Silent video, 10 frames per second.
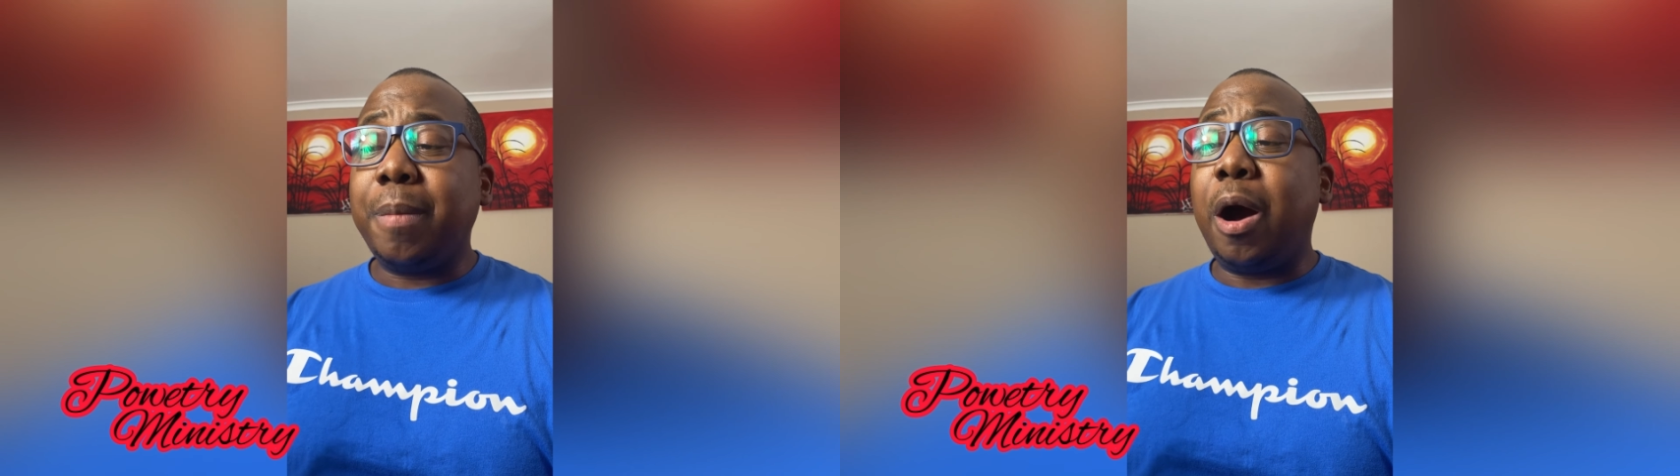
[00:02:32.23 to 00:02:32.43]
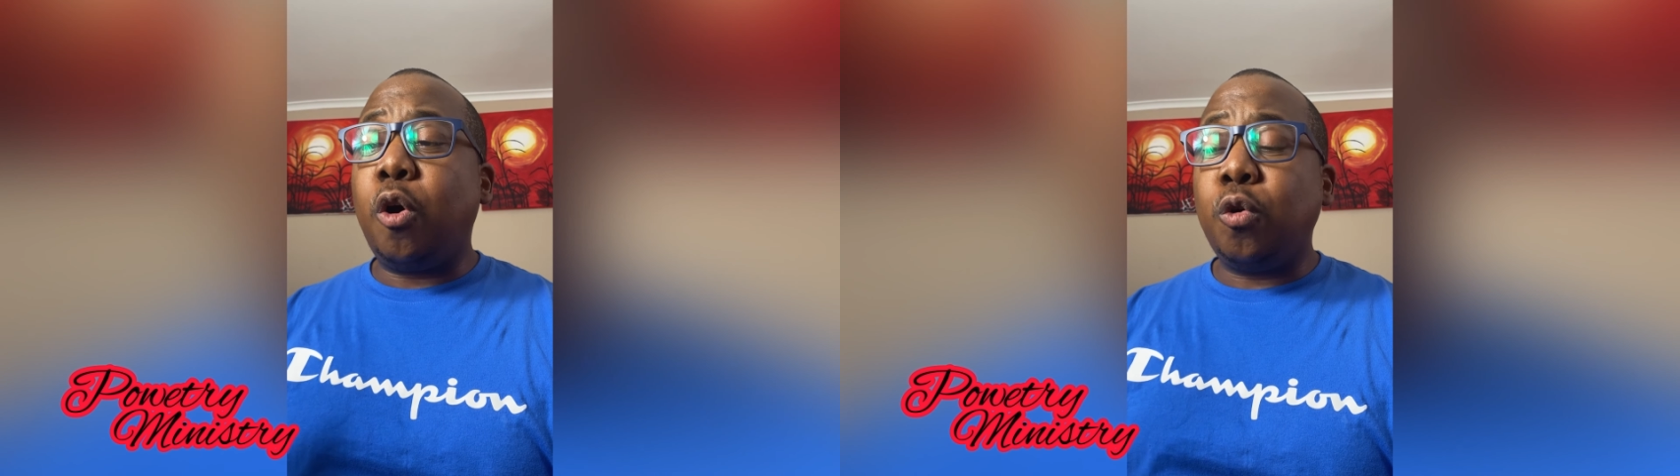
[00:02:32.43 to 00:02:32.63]

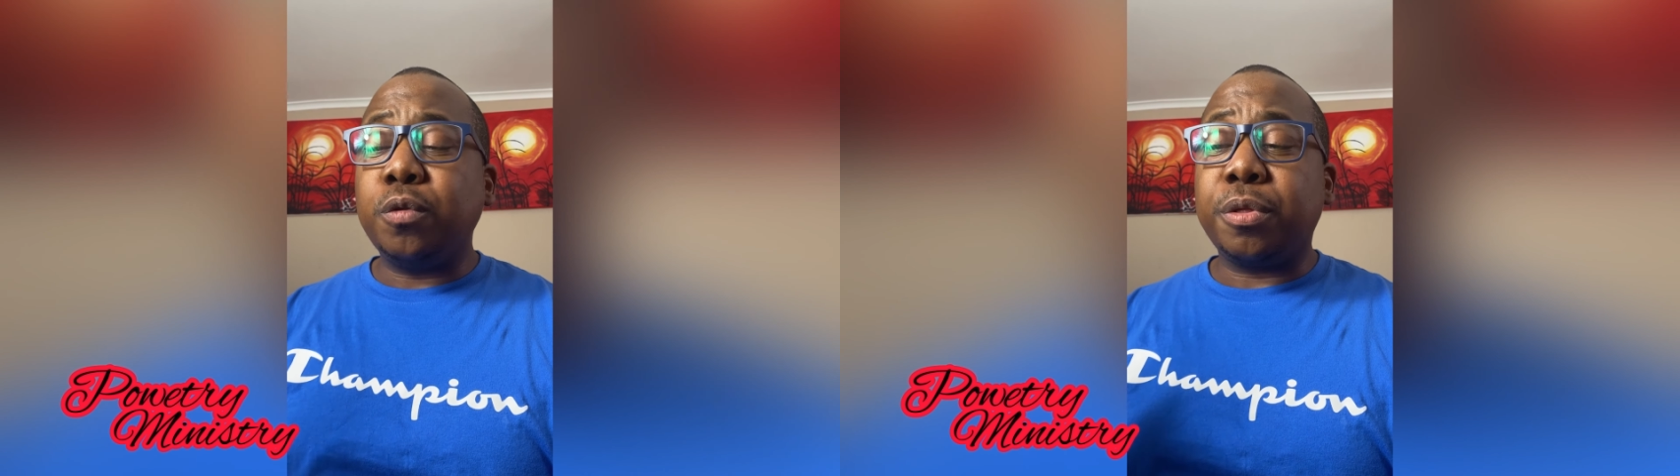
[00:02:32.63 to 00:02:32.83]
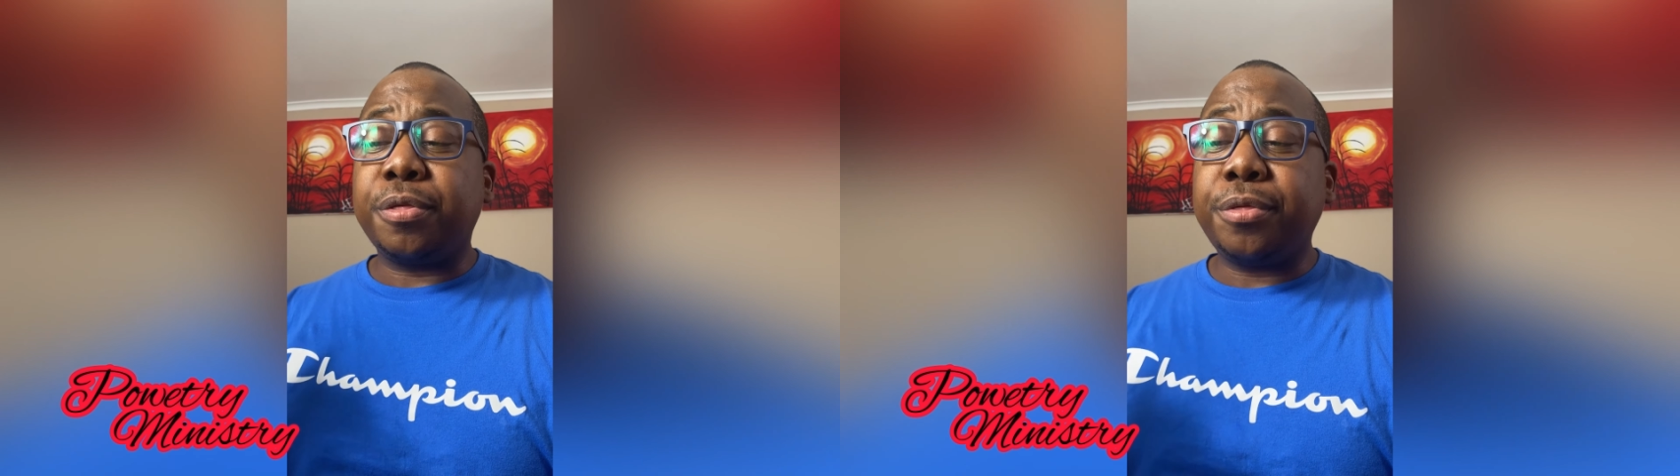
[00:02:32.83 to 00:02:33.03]
my
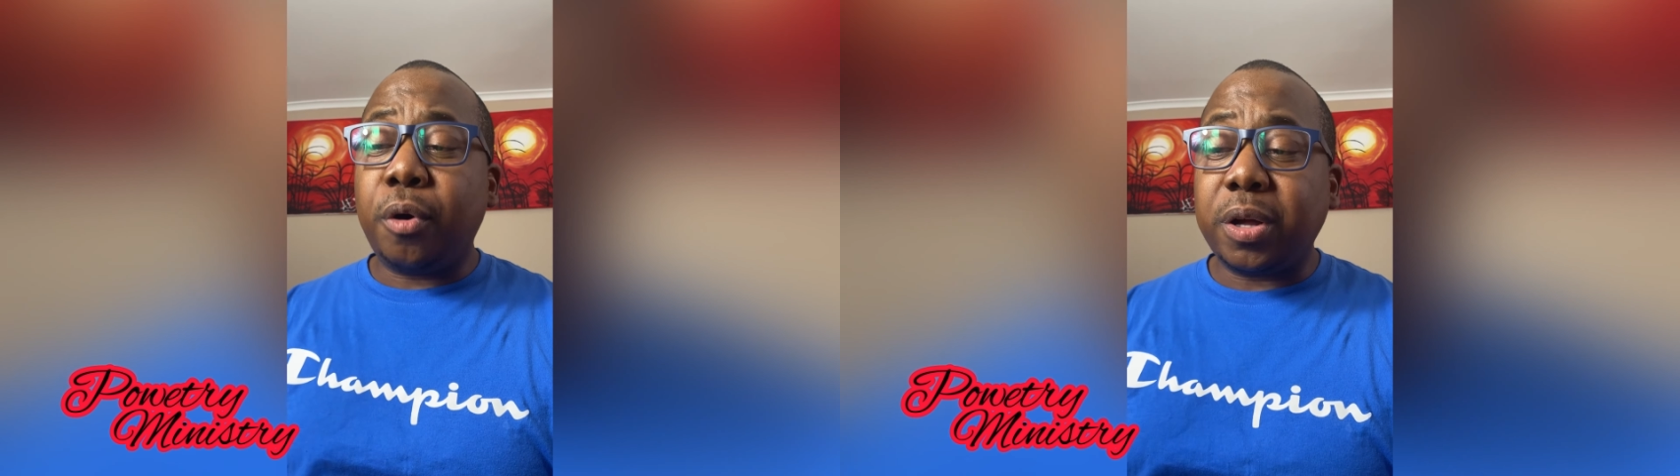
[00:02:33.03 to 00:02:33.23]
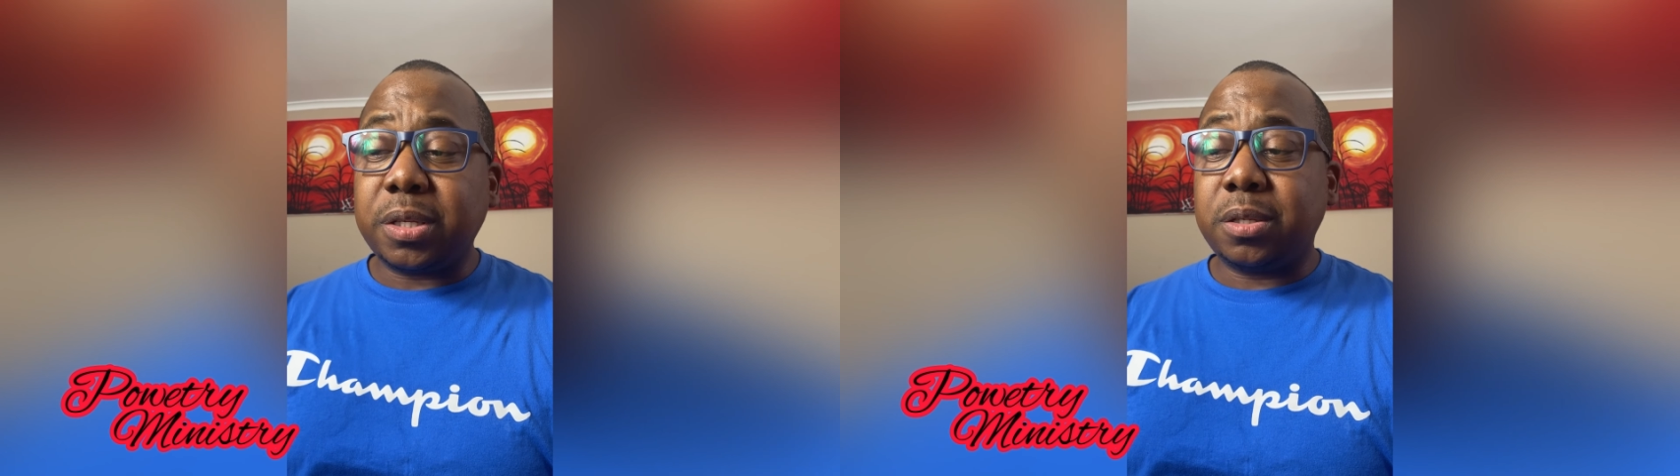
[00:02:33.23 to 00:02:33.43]
own
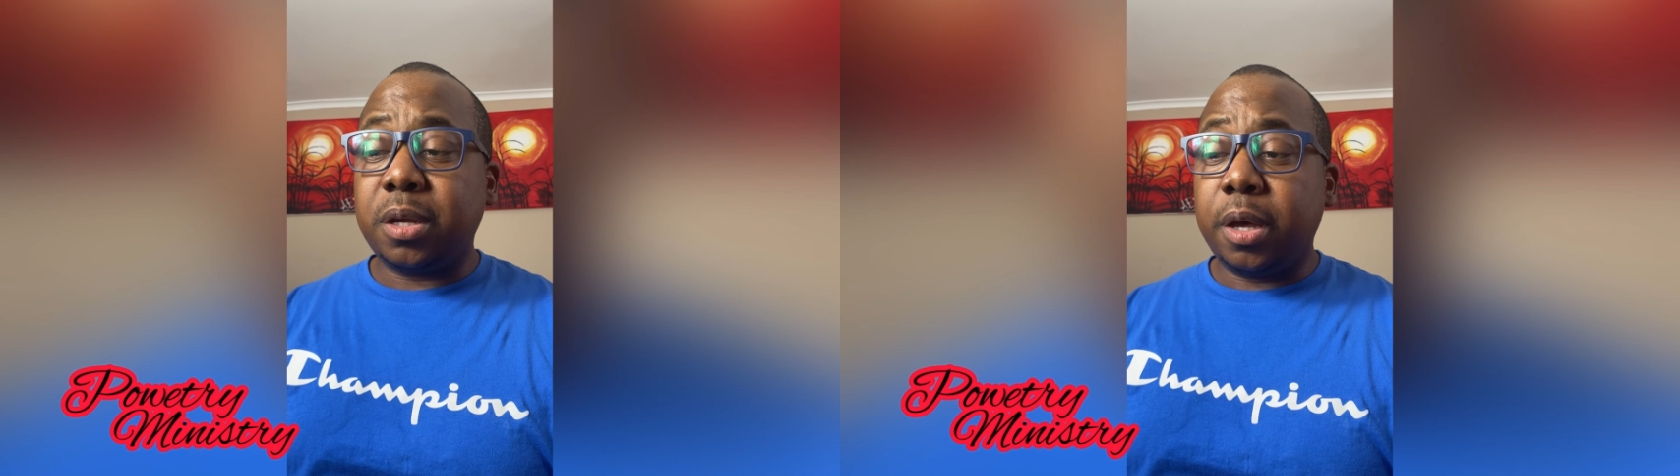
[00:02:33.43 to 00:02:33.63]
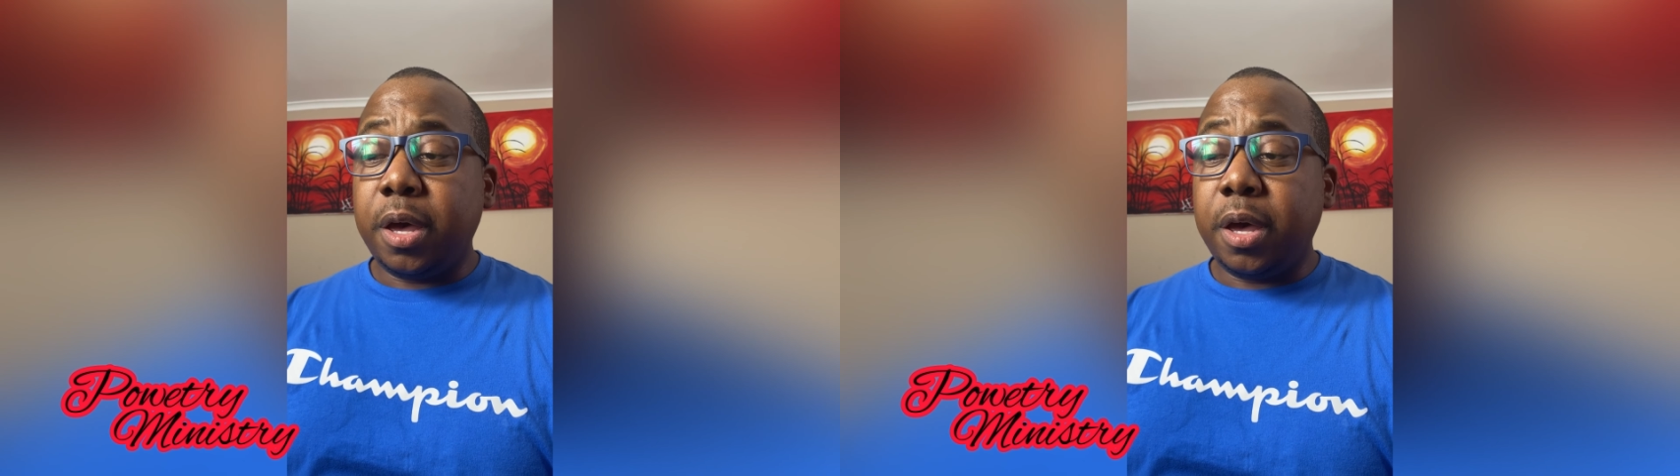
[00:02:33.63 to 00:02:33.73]
thoughts.